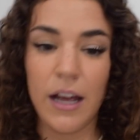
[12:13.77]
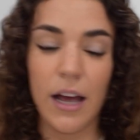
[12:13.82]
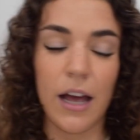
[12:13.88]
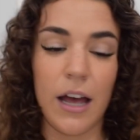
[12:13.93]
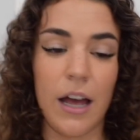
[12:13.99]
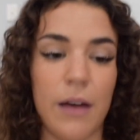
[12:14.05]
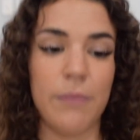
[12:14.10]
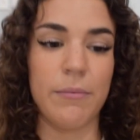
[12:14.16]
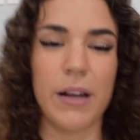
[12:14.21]

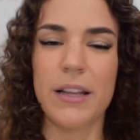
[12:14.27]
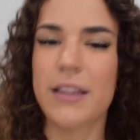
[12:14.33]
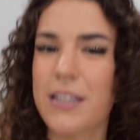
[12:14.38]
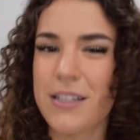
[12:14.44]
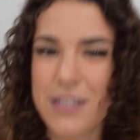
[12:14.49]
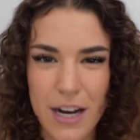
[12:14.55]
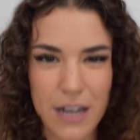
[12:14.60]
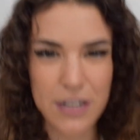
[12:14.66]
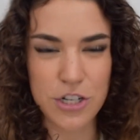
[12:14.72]
Not
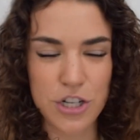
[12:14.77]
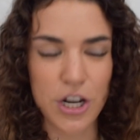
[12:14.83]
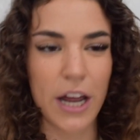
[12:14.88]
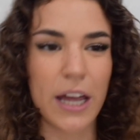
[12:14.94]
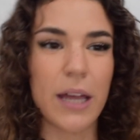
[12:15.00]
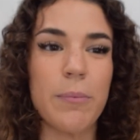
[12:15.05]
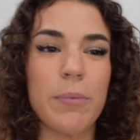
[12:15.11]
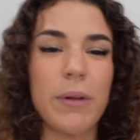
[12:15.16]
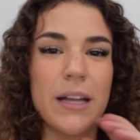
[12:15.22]
the dust
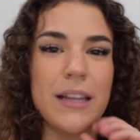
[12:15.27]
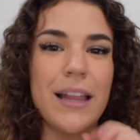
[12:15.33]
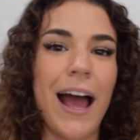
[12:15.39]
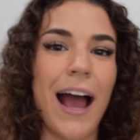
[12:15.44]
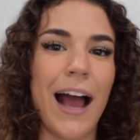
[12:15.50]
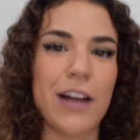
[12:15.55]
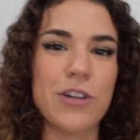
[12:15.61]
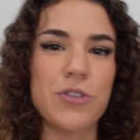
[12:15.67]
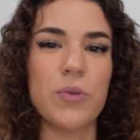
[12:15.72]
jacket, but like the
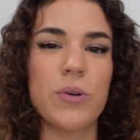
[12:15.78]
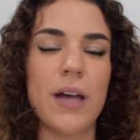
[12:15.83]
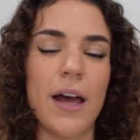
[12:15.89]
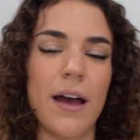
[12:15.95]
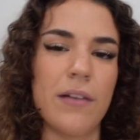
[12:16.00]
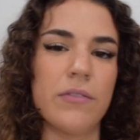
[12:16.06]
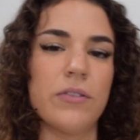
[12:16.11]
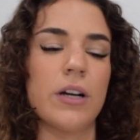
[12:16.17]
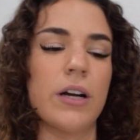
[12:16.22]
actual
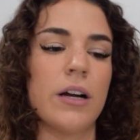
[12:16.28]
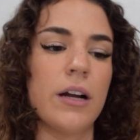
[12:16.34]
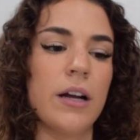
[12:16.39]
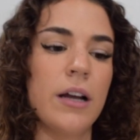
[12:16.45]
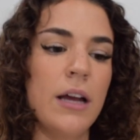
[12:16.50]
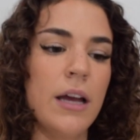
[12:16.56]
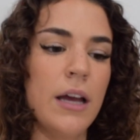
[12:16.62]
cover.